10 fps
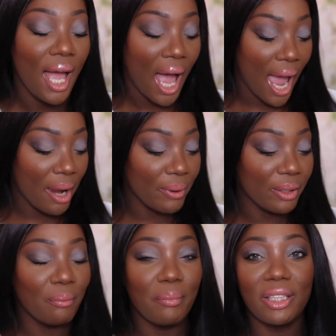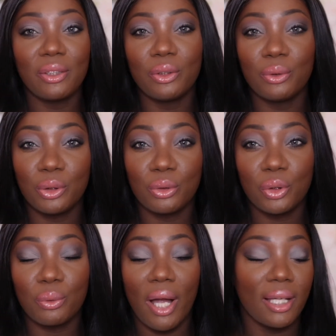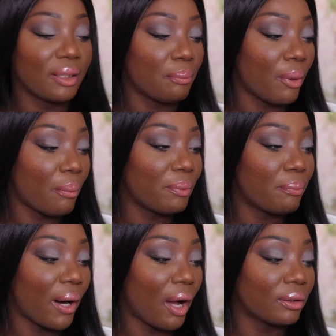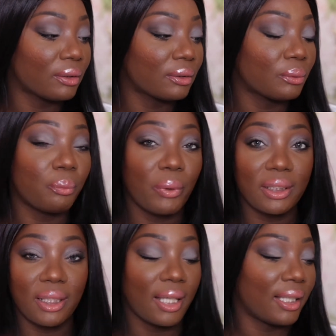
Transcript: I recommend you should try the Bobbi Brown with